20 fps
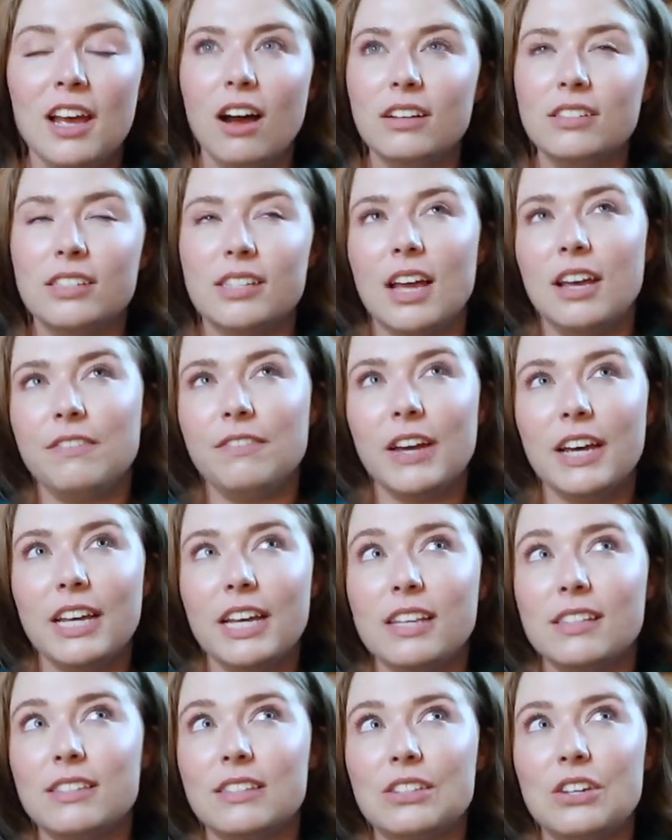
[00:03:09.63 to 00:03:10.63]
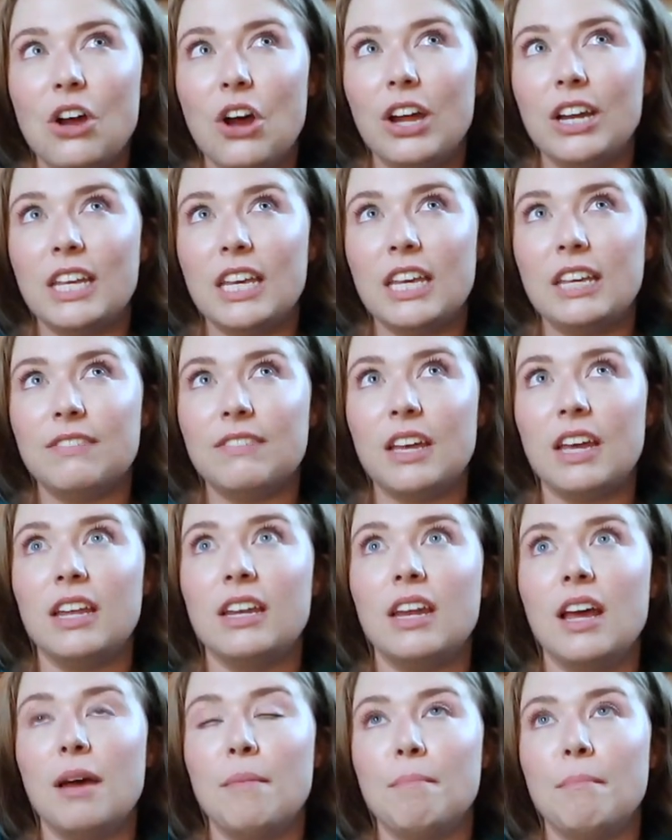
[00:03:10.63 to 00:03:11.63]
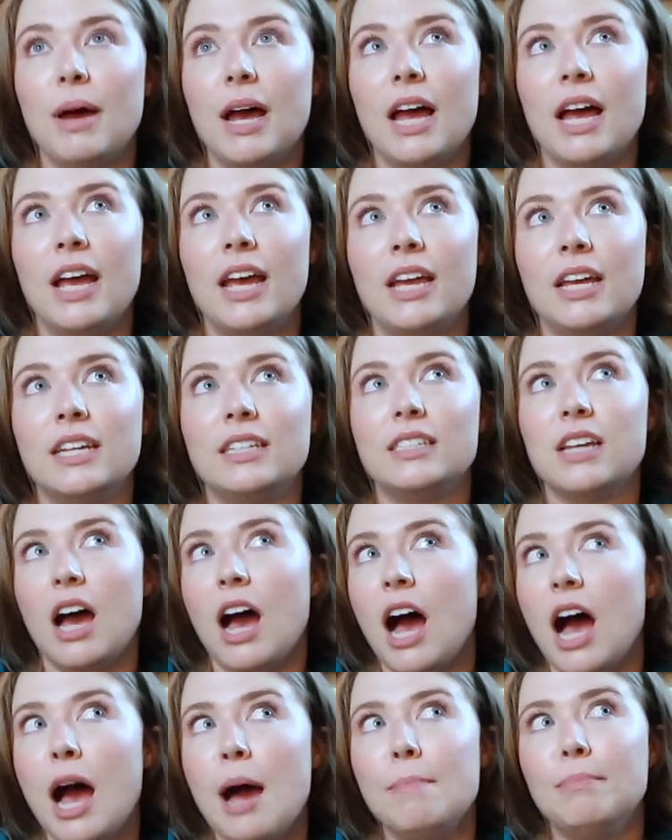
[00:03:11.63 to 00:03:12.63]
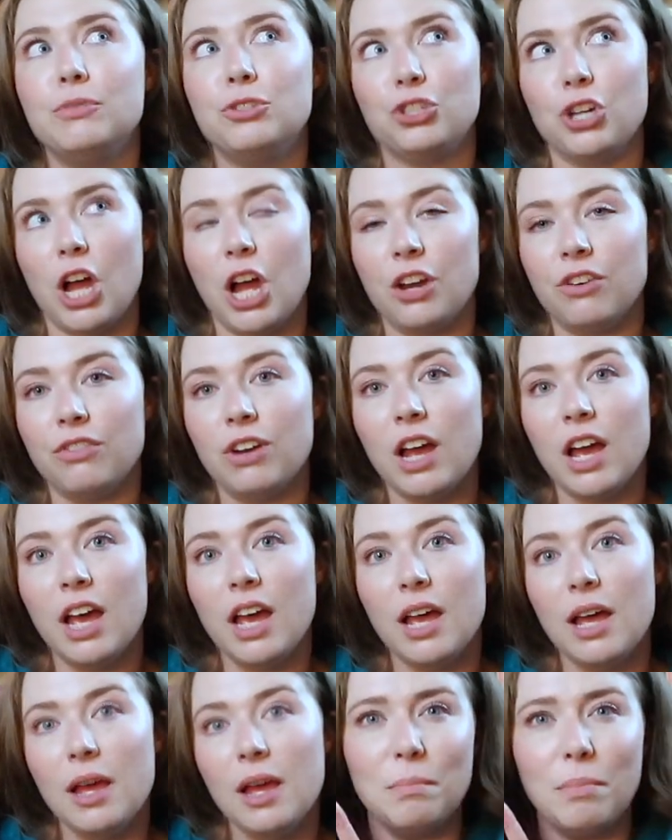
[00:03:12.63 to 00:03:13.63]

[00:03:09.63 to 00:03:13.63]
sci-fi is not even my top genre,